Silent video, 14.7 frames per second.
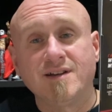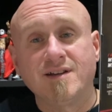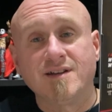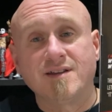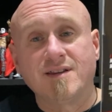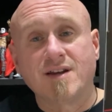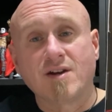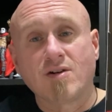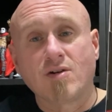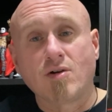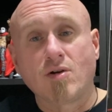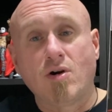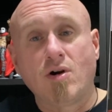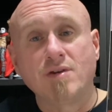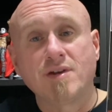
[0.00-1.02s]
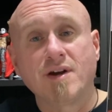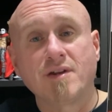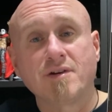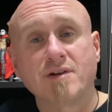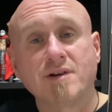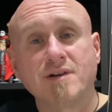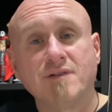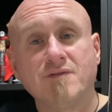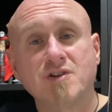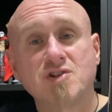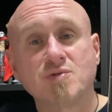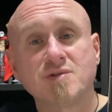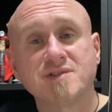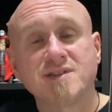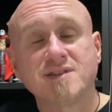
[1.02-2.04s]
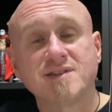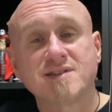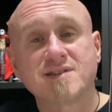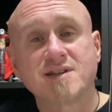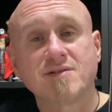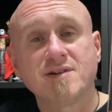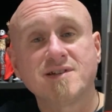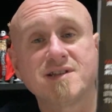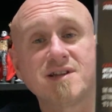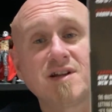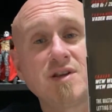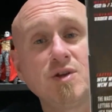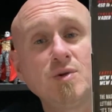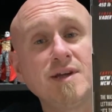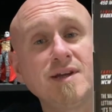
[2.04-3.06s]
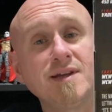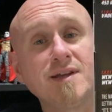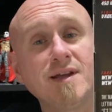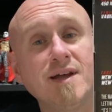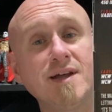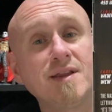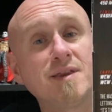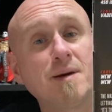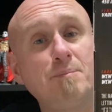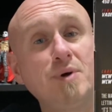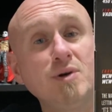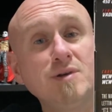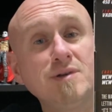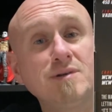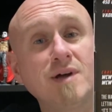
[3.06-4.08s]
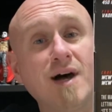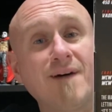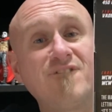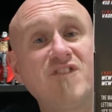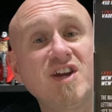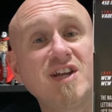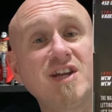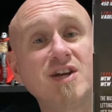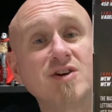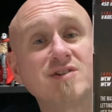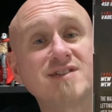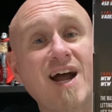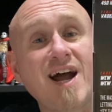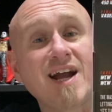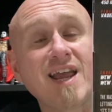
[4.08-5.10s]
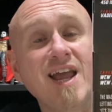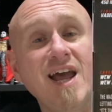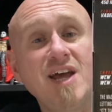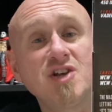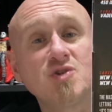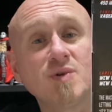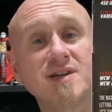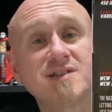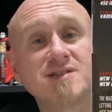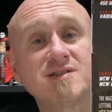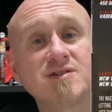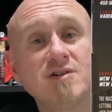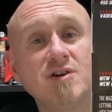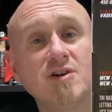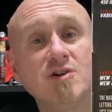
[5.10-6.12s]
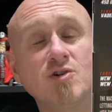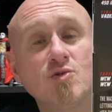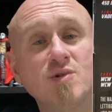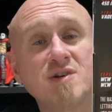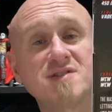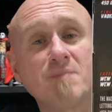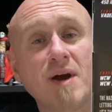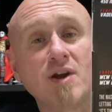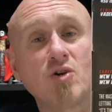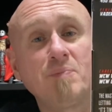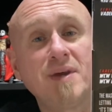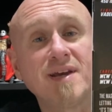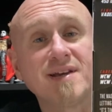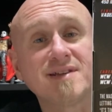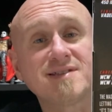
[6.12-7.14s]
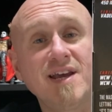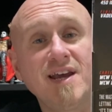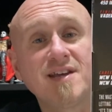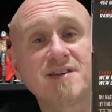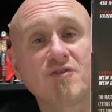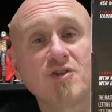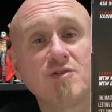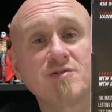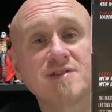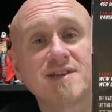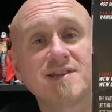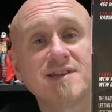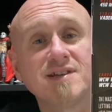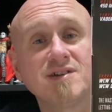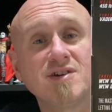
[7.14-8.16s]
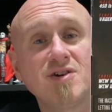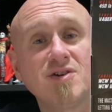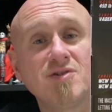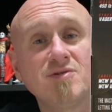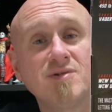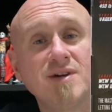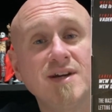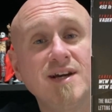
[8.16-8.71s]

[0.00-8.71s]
There are all the other individuals in the series, including the Build-A-Figure Doc Hendricks, who is Michael P.S. Hayes, for those that didn't know.